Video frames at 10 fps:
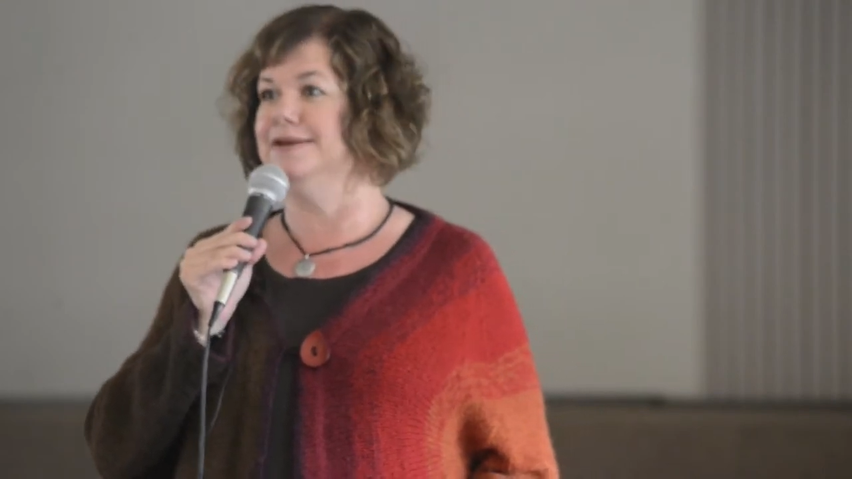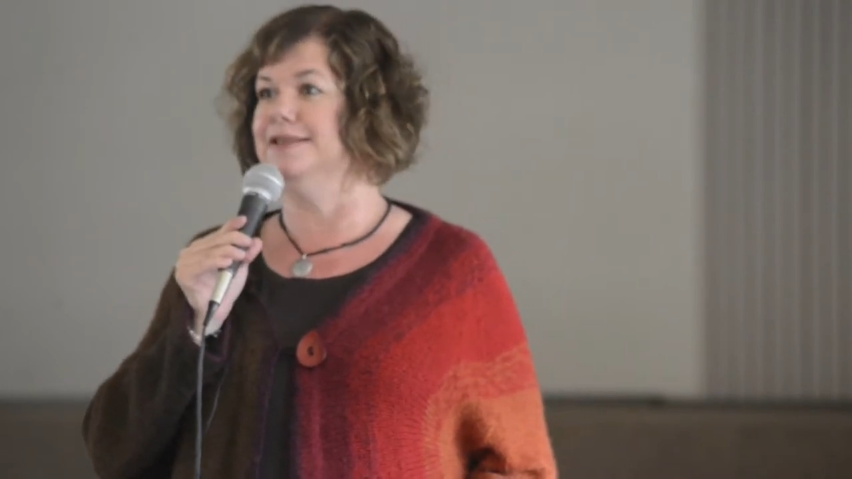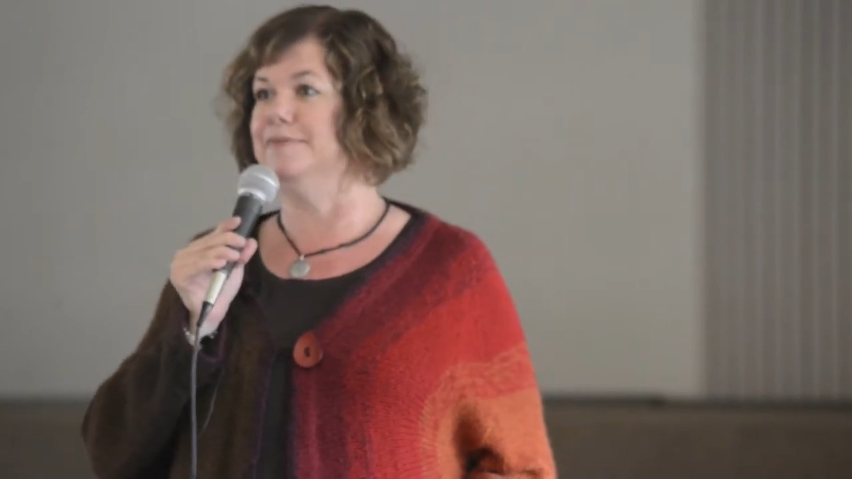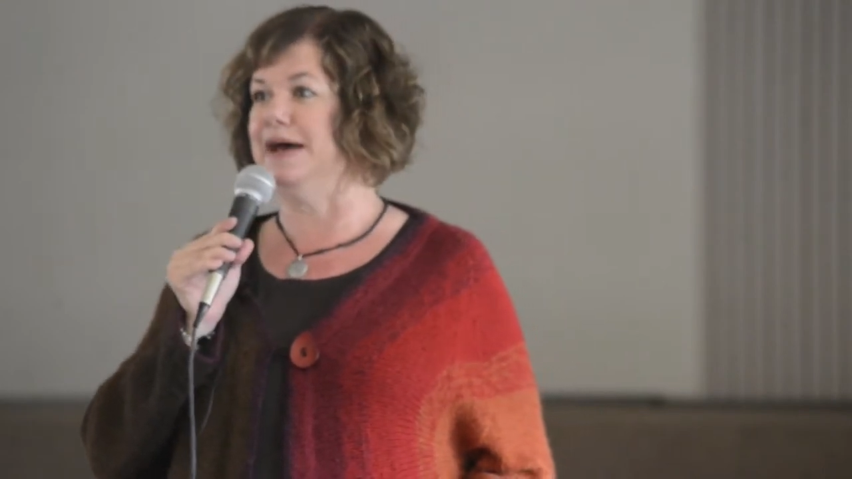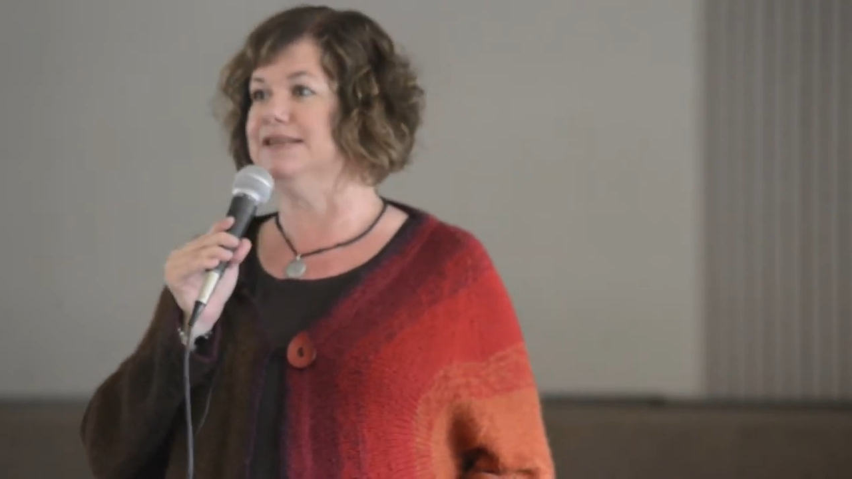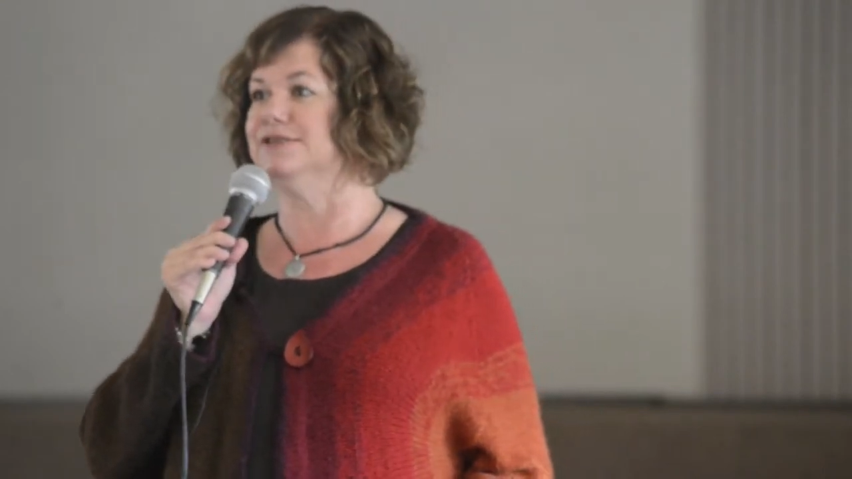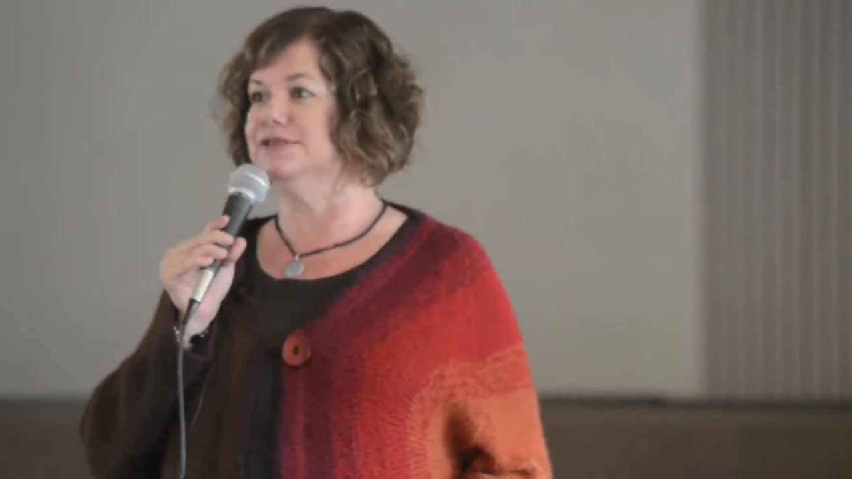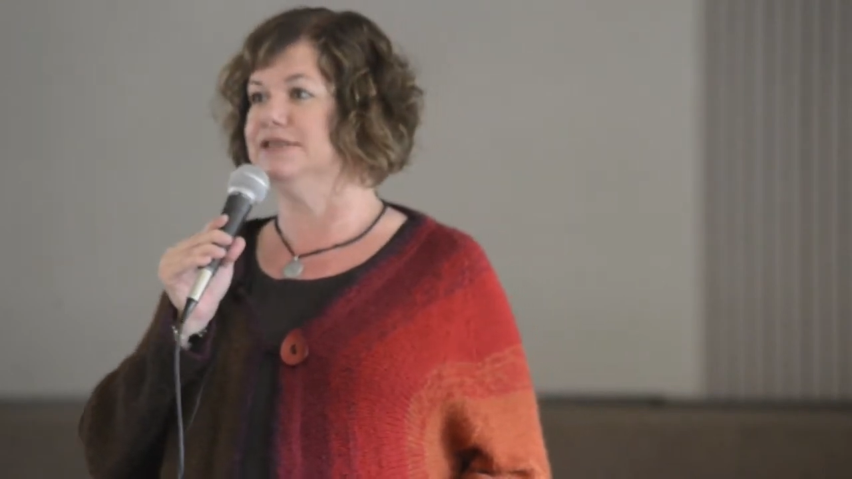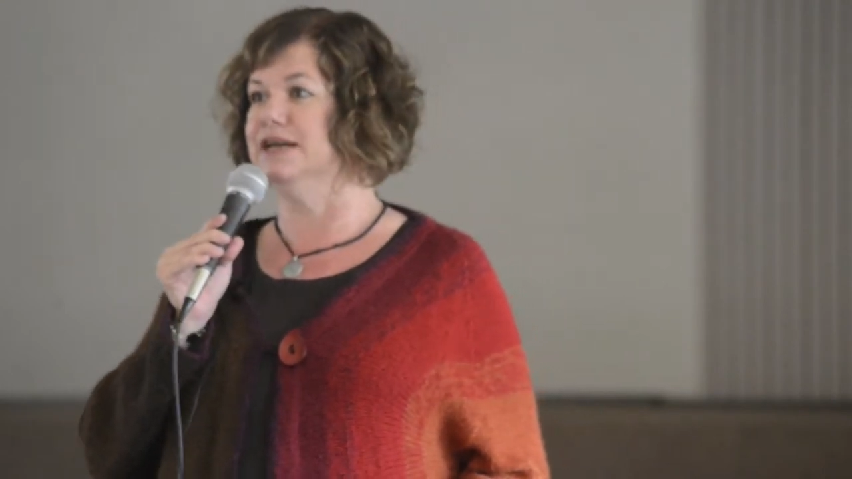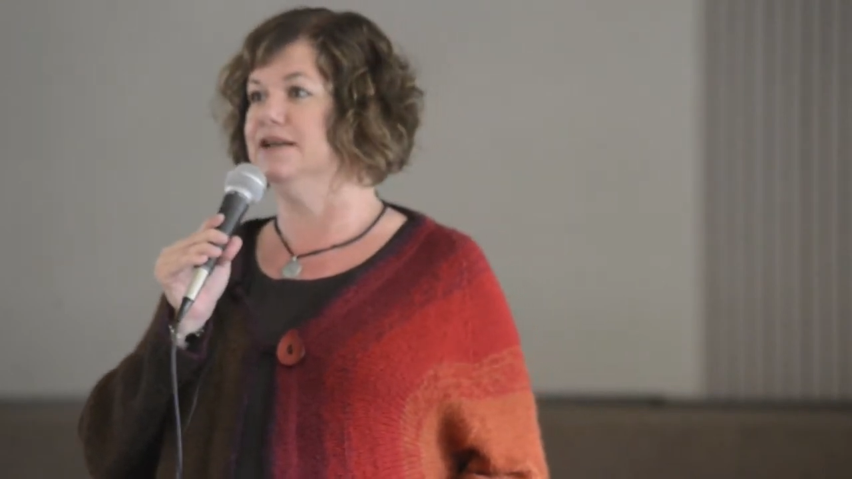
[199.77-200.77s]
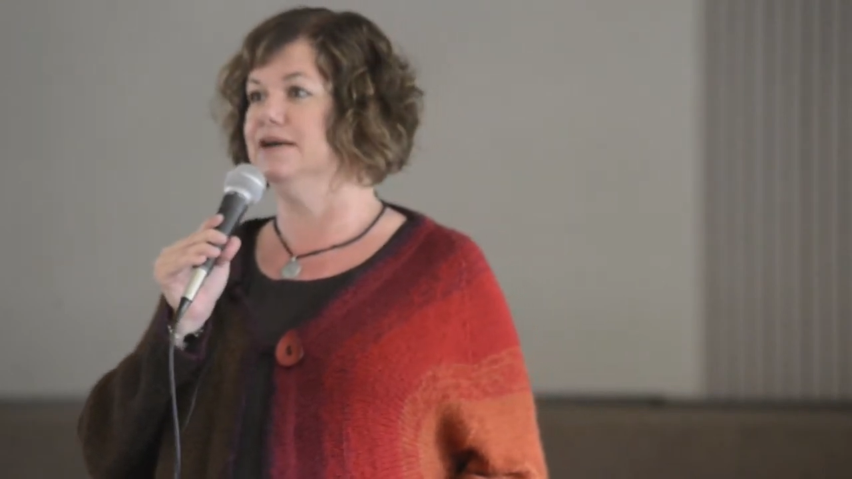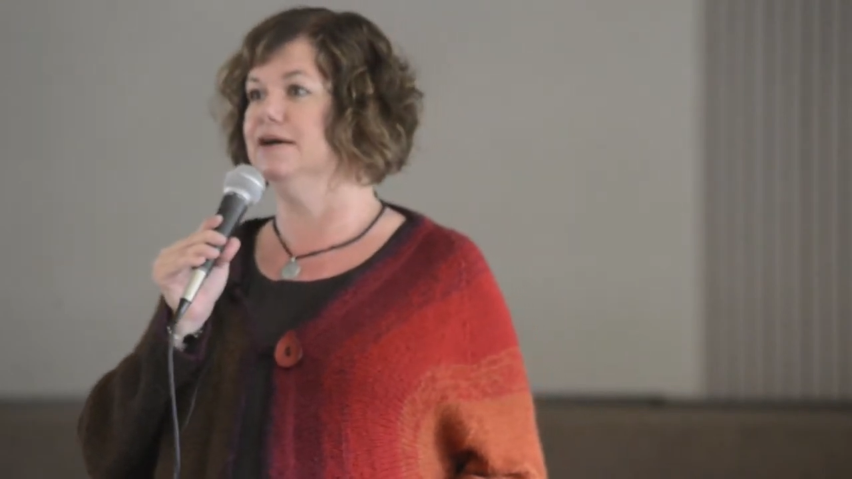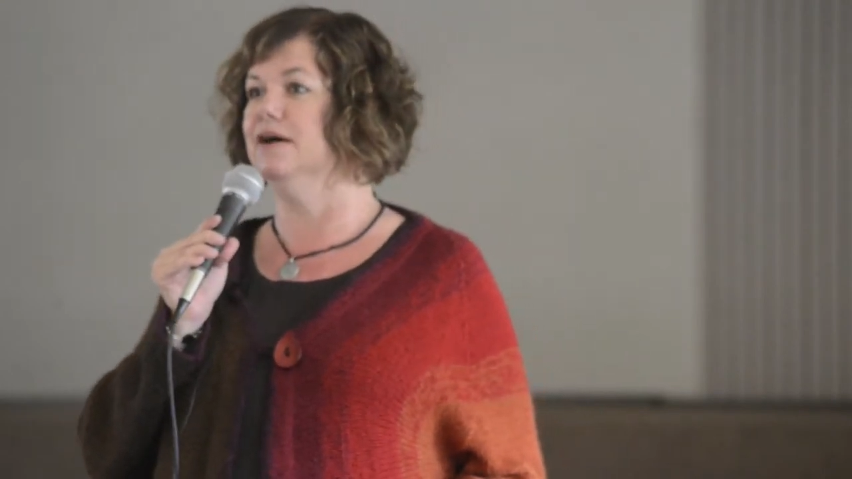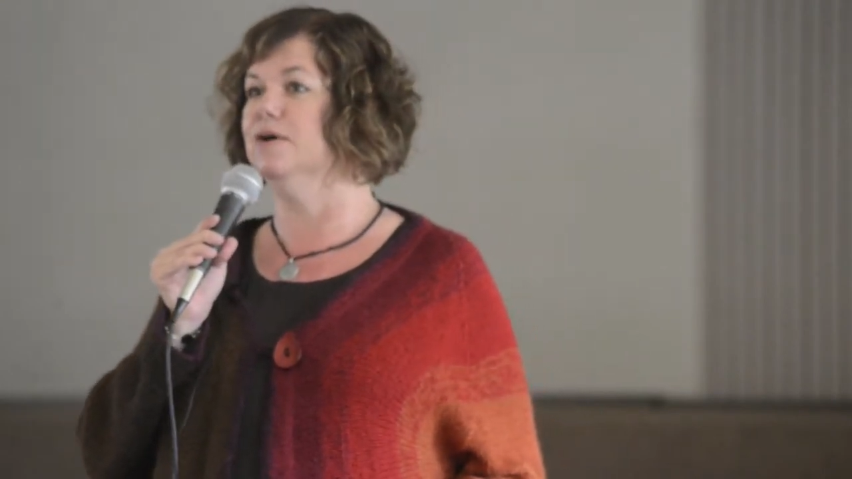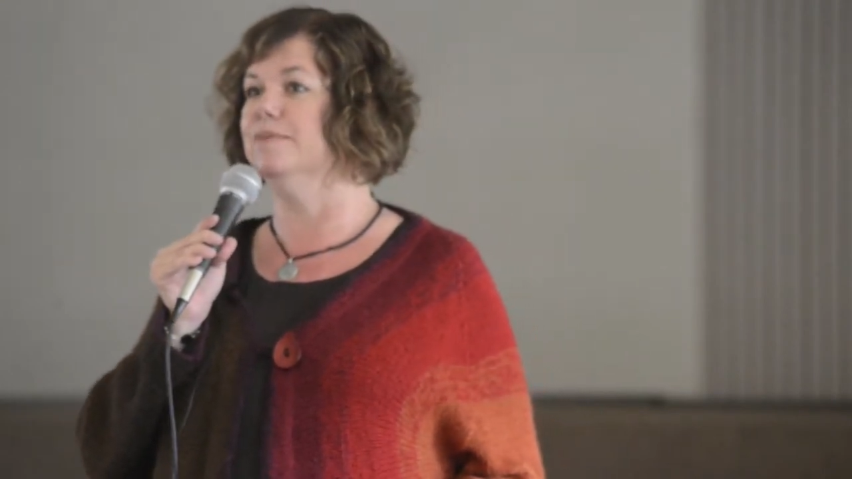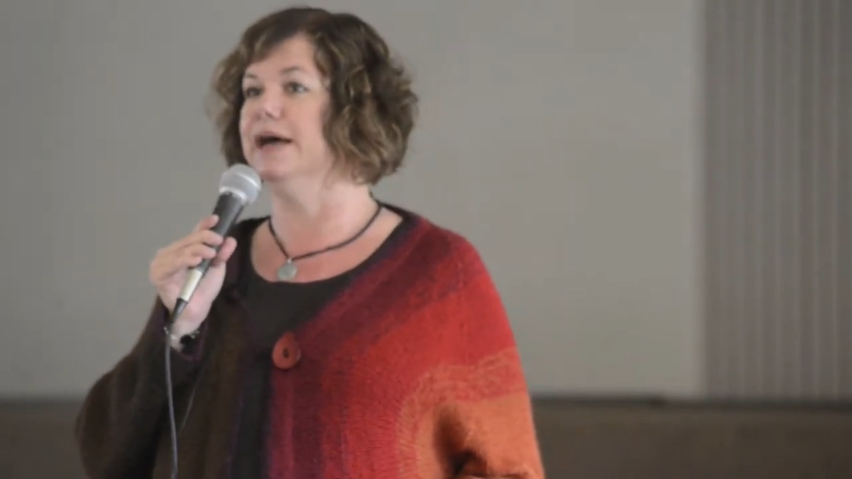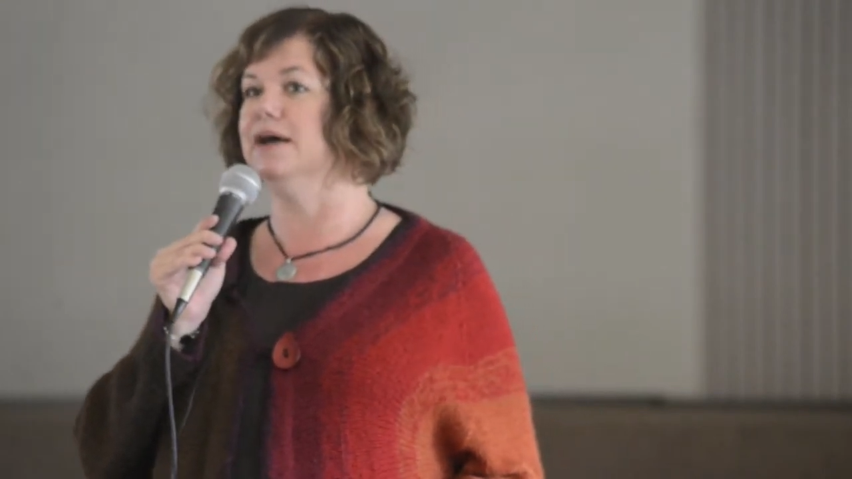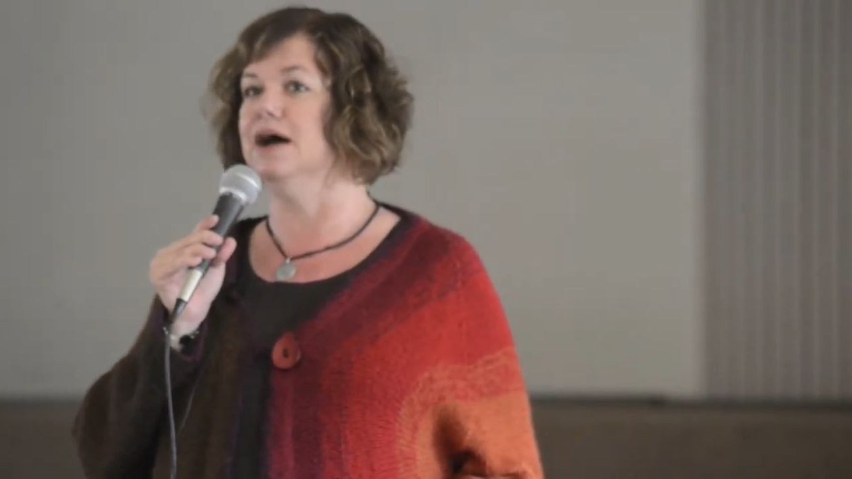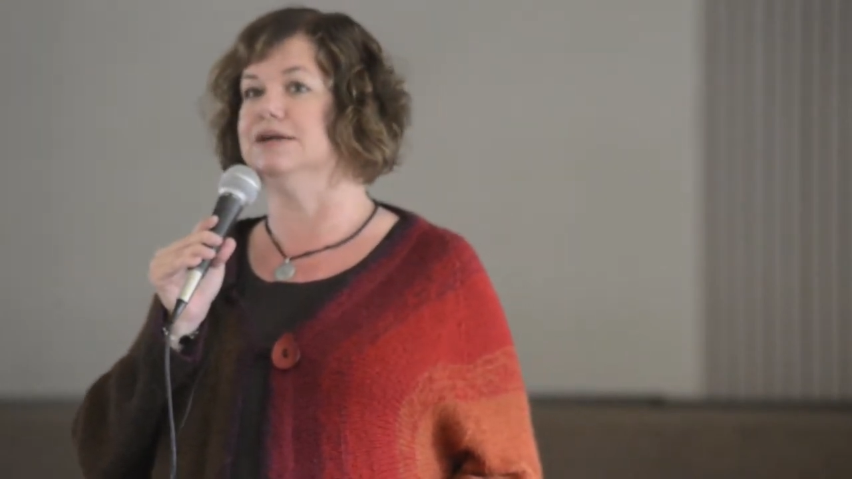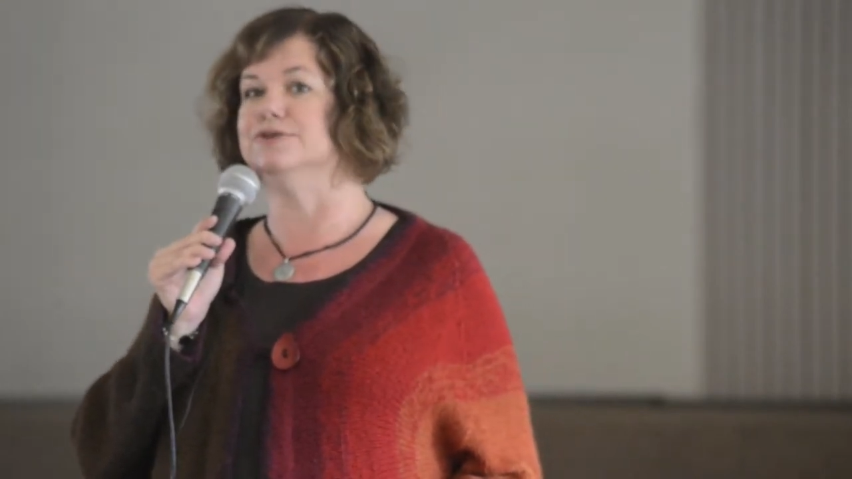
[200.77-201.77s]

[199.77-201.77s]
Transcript: the pastor said, "Oh my gosh,